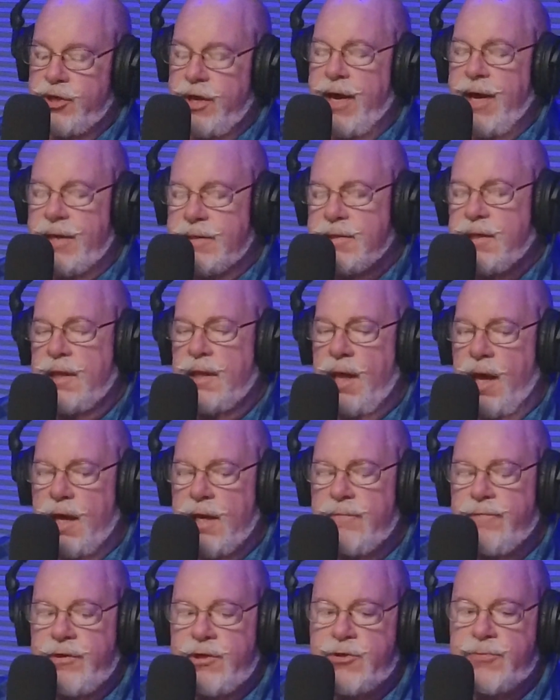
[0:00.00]
has a
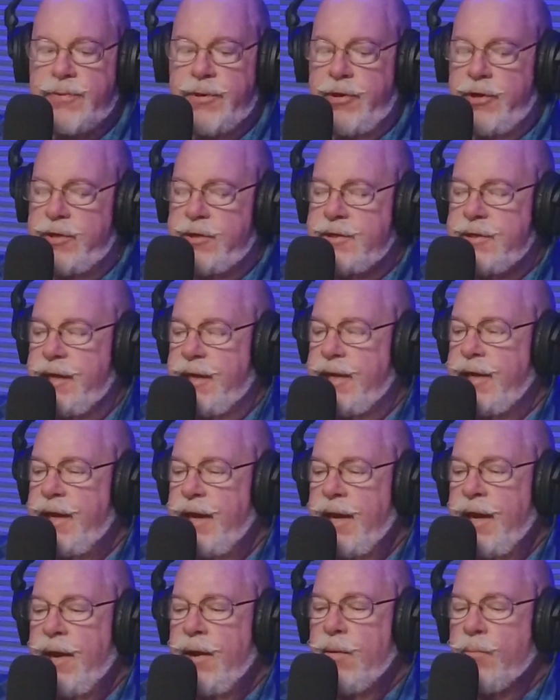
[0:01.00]
lot of experience, and
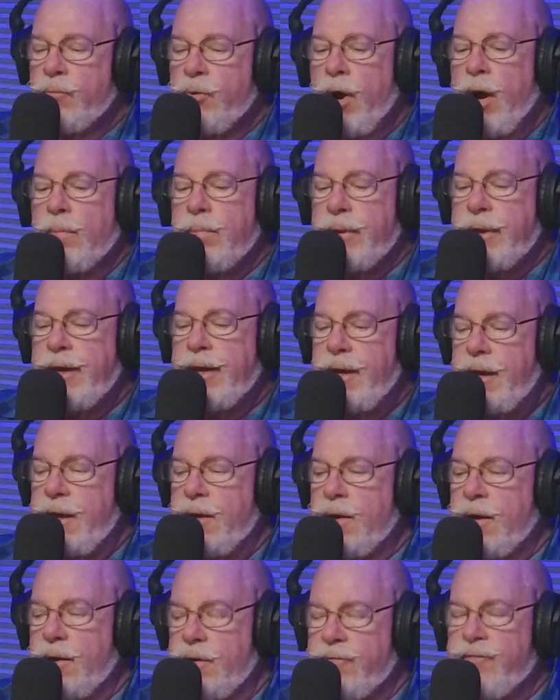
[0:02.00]
probably
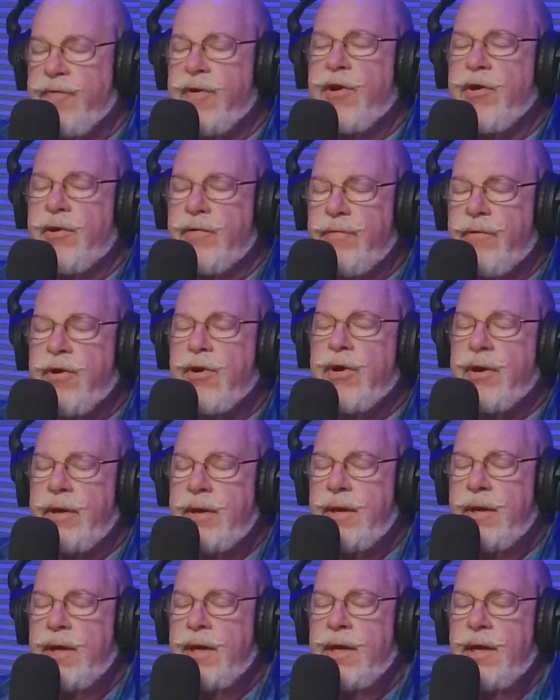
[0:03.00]
a very,
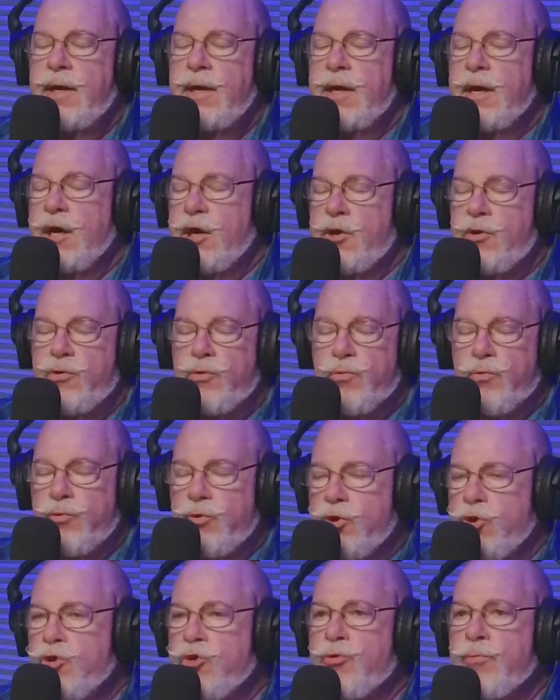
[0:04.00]
very
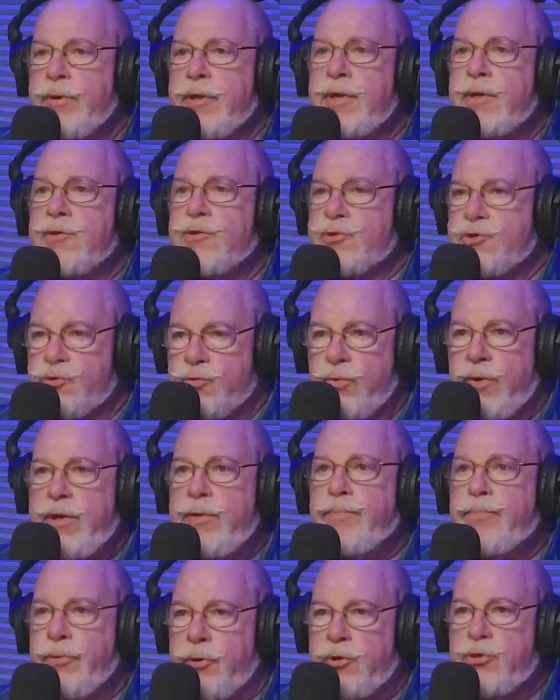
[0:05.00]
human,
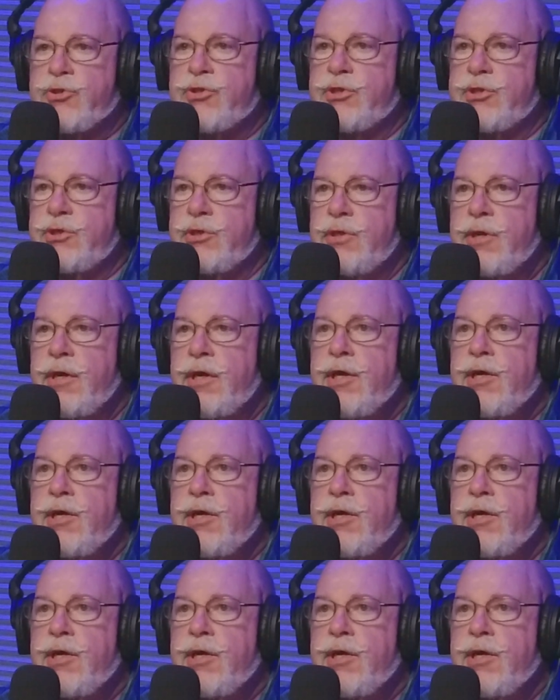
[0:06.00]
sweet person.